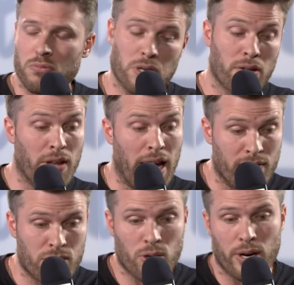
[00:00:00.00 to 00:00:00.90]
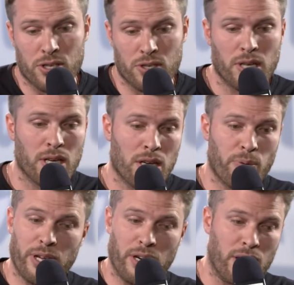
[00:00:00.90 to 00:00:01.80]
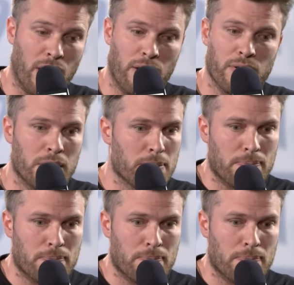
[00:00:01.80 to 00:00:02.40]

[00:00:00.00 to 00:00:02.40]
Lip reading: And so if they have a choice, are we going to cut